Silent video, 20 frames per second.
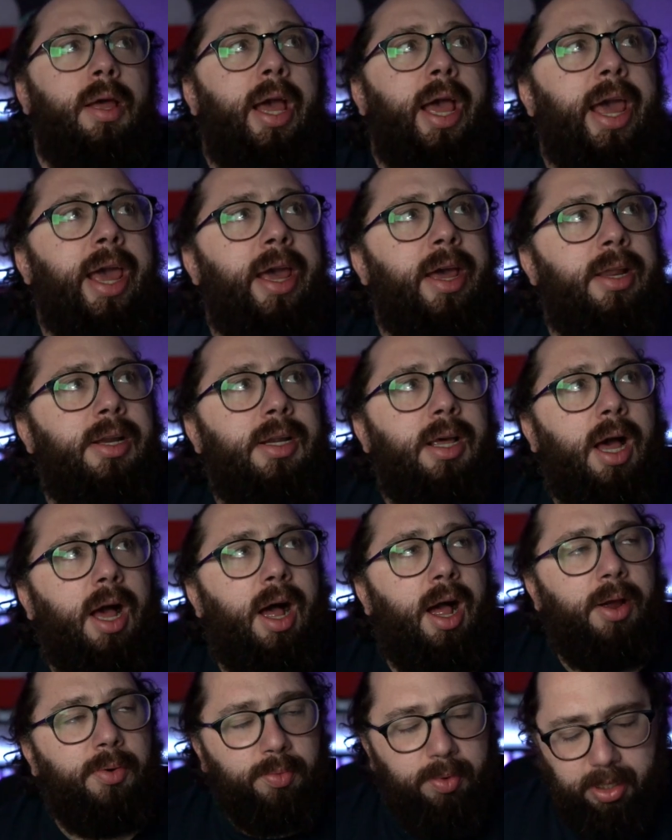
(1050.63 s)
And
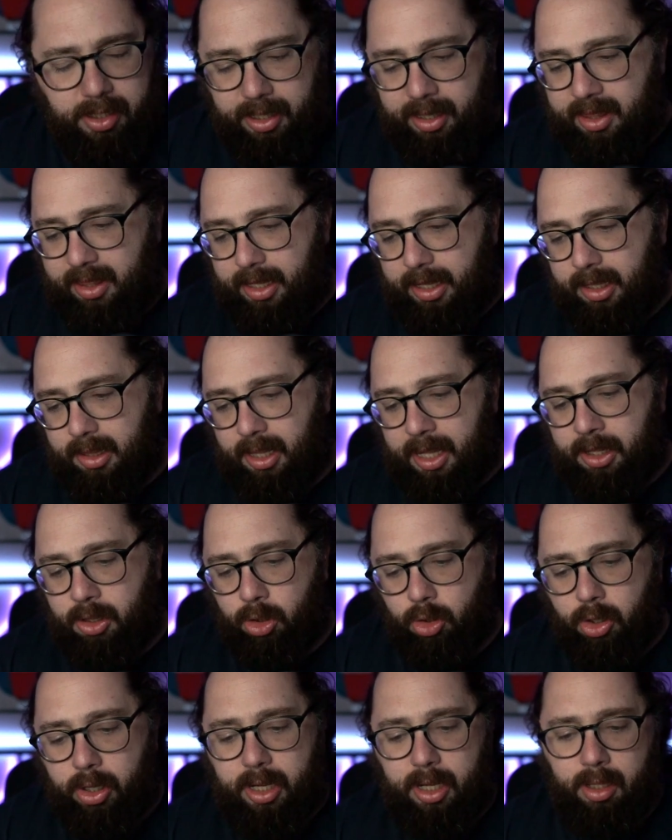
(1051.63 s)
I really think, like,
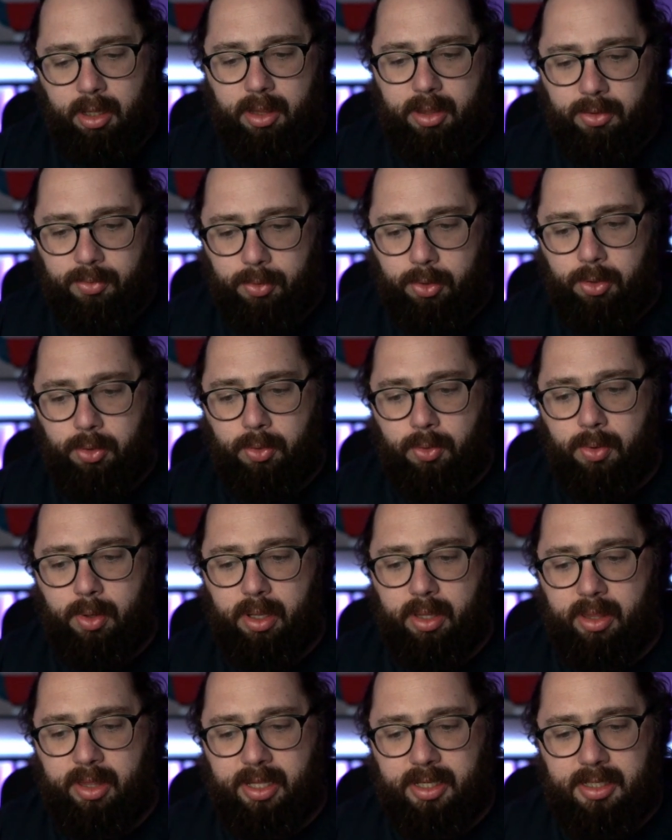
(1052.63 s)
looking through
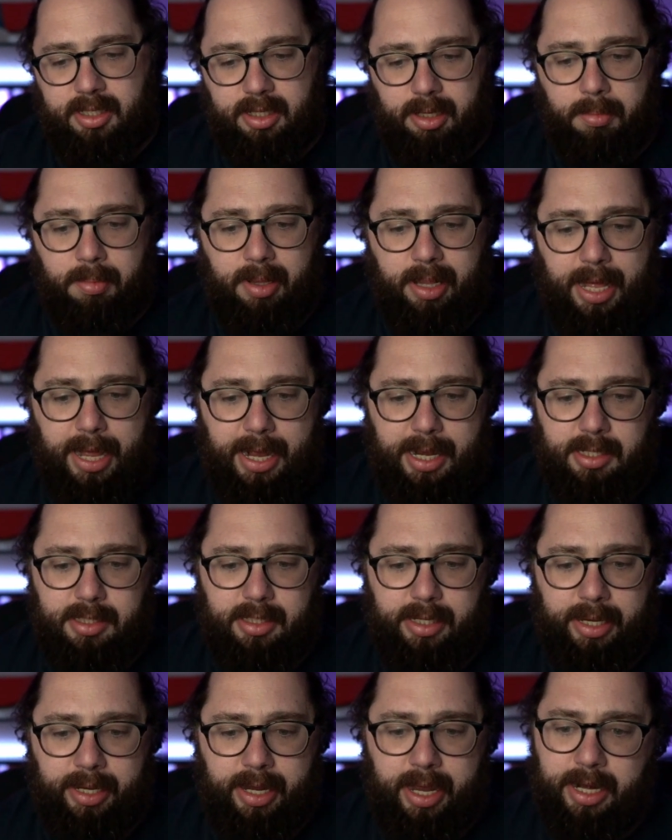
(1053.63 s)
this
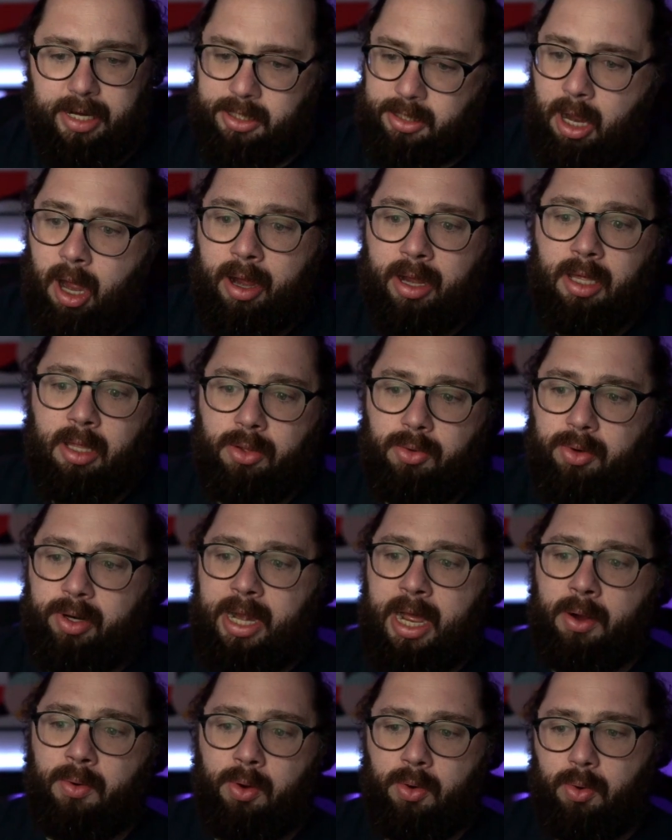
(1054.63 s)
subclass and kind of talking through it
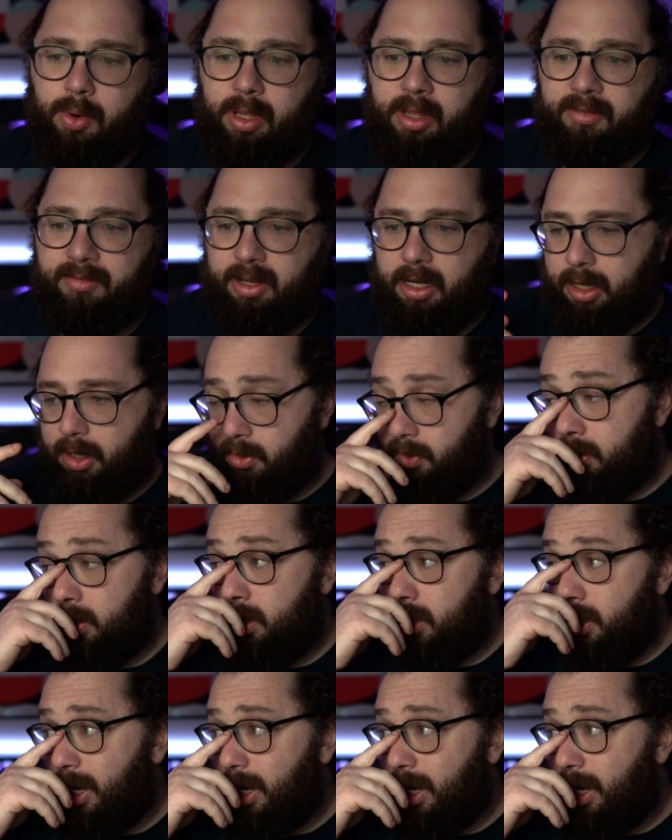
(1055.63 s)
now, recording the video,